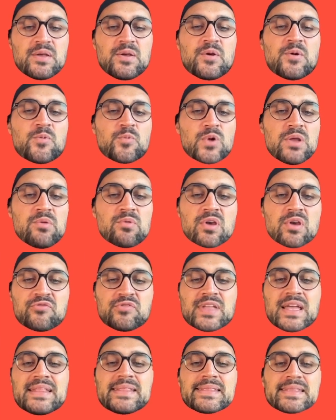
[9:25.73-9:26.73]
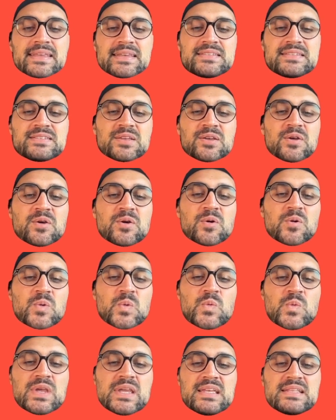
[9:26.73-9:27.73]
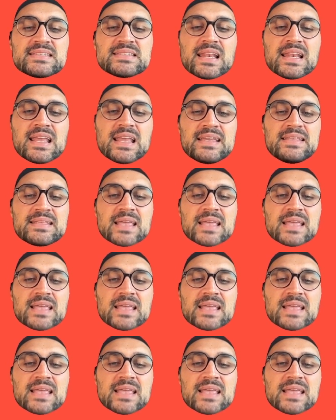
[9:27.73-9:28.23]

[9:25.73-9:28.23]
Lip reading: When we have done this, we can select